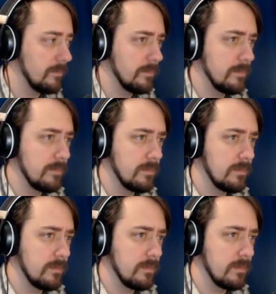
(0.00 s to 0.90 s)

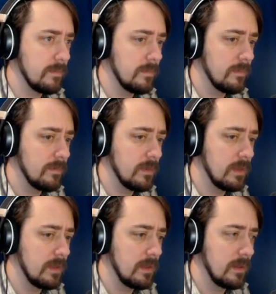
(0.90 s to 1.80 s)

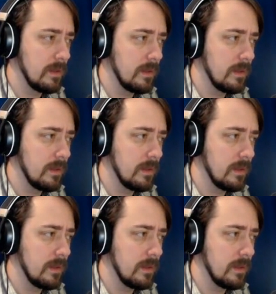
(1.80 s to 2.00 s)
Nobody speaks.